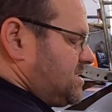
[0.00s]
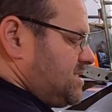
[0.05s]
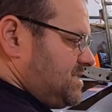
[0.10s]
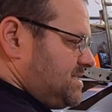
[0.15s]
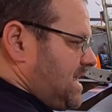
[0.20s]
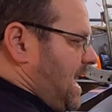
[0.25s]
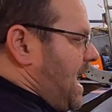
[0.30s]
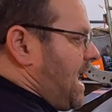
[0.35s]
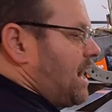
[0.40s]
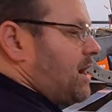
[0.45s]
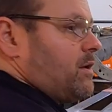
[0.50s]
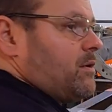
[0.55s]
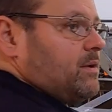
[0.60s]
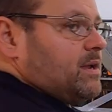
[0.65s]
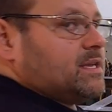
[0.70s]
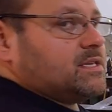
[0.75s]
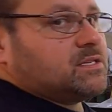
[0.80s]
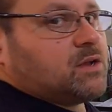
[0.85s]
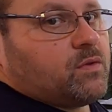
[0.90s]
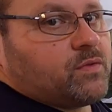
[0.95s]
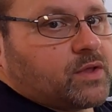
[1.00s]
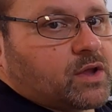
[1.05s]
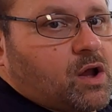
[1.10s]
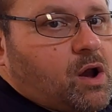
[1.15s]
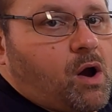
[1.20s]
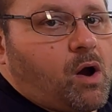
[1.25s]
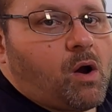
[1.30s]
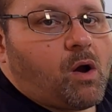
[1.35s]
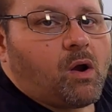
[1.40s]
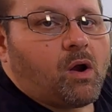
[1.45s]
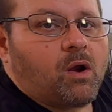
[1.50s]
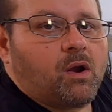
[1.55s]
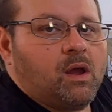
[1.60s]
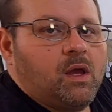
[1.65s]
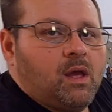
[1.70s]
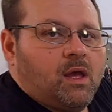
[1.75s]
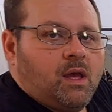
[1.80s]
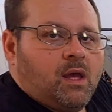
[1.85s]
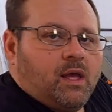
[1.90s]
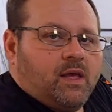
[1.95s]
what stagger is on the
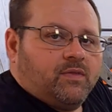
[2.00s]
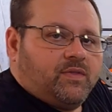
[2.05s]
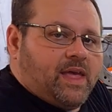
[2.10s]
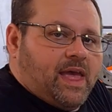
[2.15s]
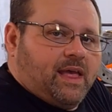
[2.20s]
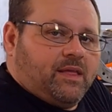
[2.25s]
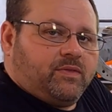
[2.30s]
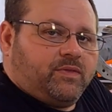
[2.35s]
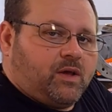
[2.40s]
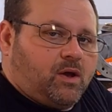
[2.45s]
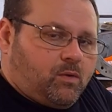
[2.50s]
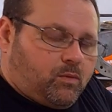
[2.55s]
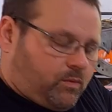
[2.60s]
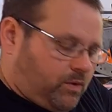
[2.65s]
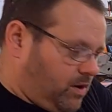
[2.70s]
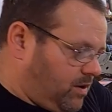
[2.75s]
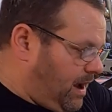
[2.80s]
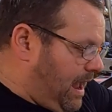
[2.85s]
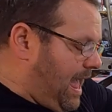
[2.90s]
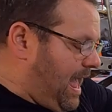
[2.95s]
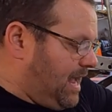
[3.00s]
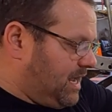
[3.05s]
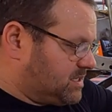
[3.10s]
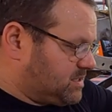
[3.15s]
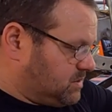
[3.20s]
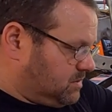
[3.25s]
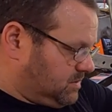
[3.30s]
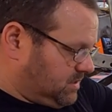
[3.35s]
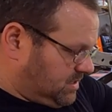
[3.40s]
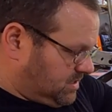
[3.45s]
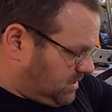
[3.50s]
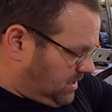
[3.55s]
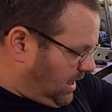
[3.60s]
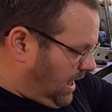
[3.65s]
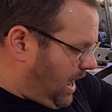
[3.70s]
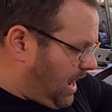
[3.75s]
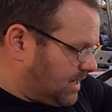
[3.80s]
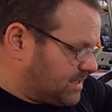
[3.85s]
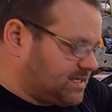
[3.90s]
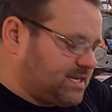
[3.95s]
car, that the rear axle is
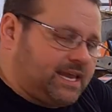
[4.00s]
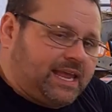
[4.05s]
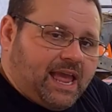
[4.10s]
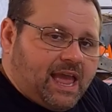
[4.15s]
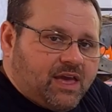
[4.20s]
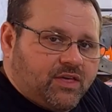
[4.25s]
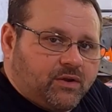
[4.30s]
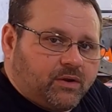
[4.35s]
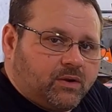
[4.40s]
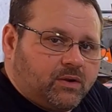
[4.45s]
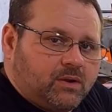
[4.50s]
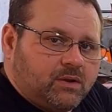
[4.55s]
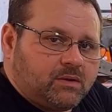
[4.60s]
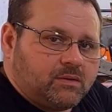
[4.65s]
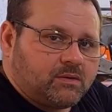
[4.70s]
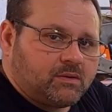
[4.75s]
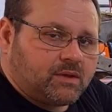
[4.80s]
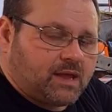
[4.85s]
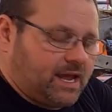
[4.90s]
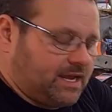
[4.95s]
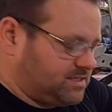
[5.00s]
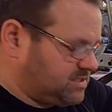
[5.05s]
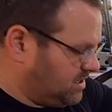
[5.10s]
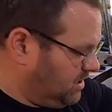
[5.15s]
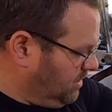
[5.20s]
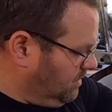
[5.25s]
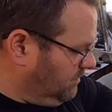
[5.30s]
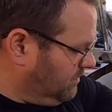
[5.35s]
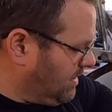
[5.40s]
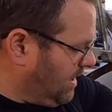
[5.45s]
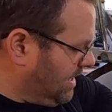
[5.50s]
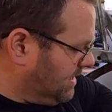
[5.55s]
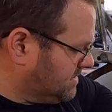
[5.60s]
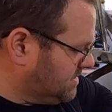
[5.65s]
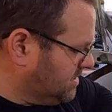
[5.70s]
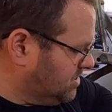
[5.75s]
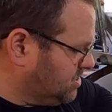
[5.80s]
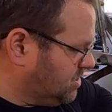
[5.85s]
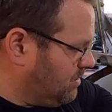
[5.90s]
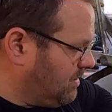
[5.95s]
locked together, okay? So you've
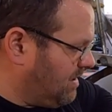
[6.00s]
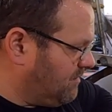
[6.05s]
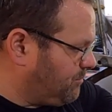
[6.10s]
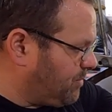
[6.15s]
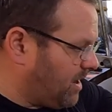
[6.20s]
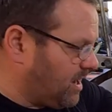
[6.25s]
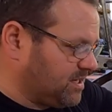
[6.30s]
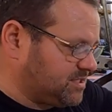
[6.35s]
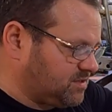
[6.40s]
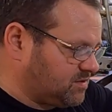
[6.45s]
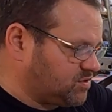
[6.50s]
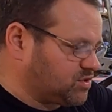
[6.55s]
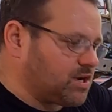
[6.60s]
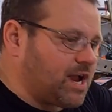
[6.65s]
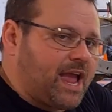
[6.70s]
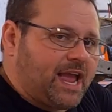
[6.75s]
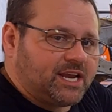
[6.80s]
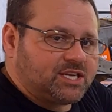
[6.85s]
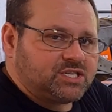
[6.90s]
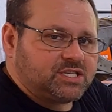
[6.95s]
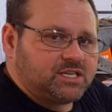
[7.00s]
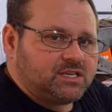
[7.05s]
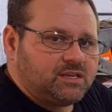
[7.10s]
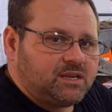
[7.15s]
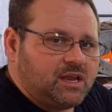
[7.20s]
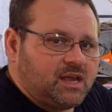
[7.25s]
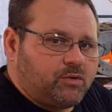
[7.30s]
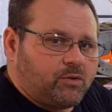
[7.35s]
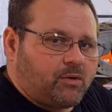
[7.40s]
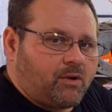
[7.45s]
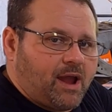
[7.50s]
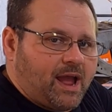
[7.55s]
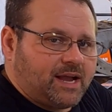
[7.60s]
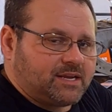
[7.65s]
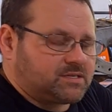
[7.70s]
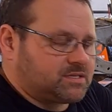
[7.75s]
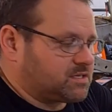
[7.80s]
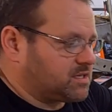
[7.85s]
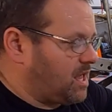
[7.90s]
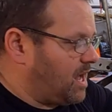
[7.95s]
got, since you have positive traction and your rear
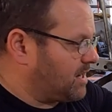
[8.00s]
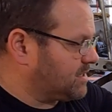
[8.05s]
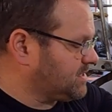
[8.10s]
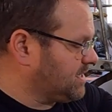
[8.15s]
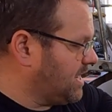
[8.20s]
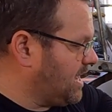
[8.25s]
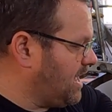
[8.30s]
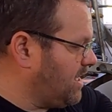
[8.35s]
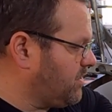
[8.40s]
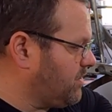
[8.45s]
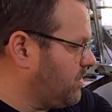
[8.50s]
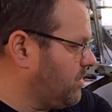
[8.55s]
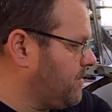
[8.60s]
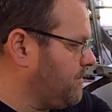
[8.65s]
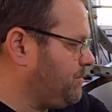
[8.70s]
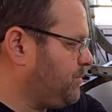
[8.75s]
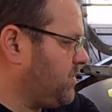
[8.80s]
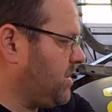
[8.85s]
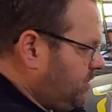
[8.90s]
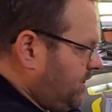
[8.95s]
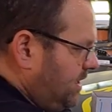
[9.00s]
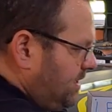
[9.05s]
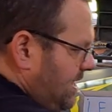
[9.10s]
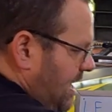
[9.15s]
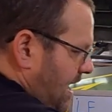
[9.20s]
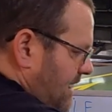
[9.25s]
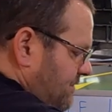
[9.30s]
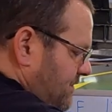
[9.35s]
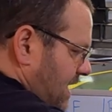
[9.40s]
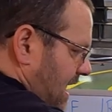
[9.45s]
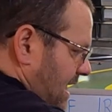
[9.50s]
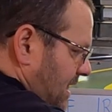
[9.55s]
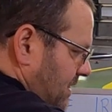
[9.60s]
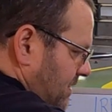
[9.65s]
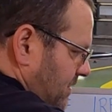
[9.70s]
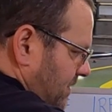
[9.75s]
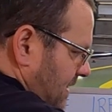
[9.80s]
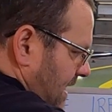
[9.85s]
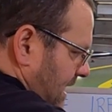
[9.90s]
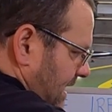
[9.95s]
axle is locked together, you need to have
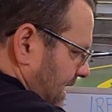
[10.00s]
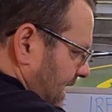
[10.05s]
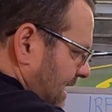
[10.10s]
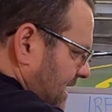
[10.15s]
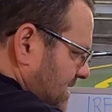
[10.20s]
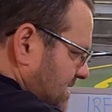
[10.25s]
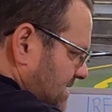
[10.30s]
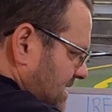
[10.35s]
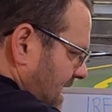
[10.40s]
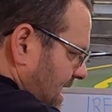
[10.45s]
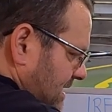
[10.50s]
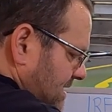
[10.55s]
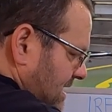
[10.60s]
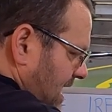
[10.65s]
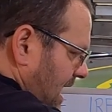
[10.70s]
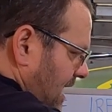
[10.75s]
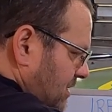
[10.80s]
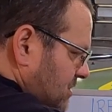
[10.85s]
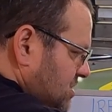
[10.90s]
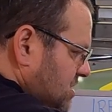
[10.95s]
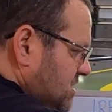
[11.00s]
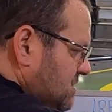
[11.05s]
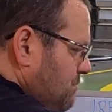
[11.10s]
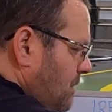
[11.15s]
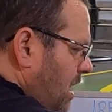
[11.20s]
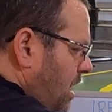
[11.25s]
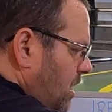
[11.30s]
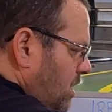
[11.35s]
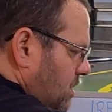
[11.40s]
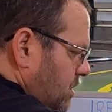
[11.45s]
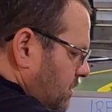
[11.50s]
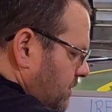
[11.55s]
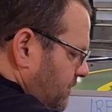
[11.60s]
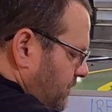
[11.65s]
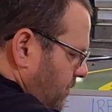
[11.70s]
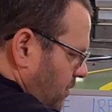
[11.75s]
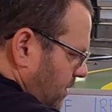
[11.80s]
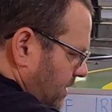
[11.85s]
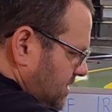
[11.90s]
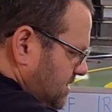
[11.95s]
that inside tire smaller
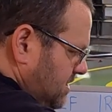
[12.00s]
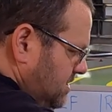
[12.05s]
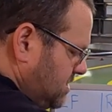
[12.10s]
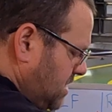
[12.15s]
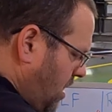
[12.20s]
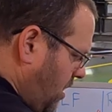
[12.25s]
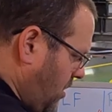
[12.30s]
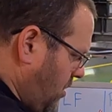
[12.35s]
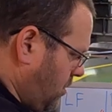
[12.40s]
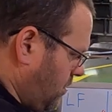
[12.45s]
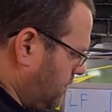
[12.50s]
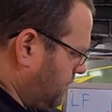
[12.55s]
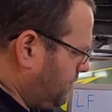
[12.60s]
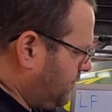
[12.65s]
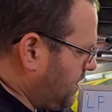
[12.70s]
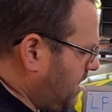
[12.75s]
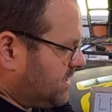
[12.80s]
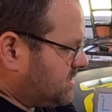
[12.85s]
for it to turn.